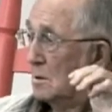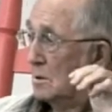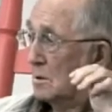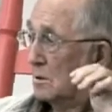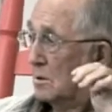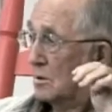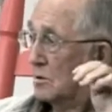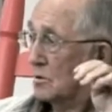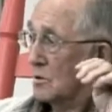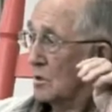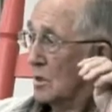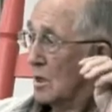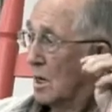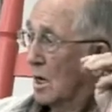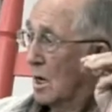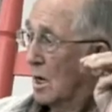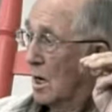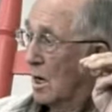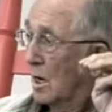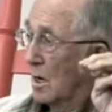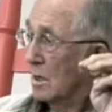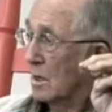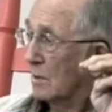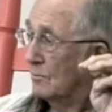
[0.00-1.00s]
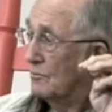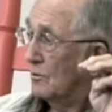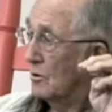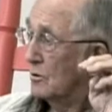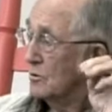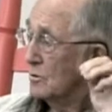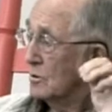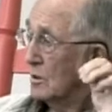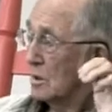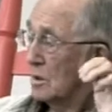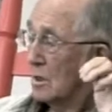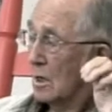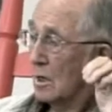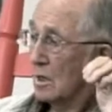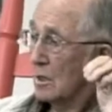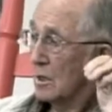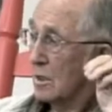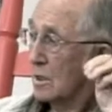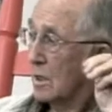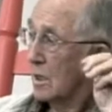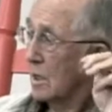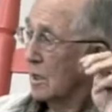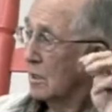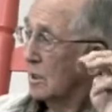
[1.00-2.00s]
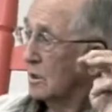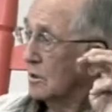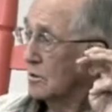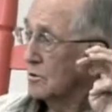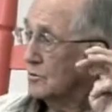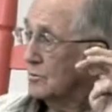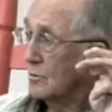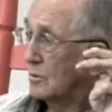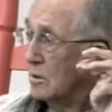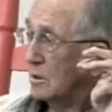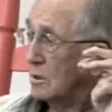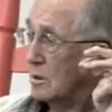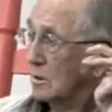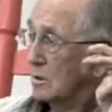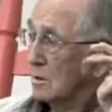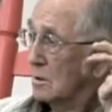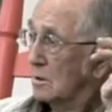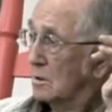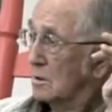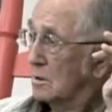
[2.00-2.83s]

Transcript: There's a lot of frozen, a lot of dead history here.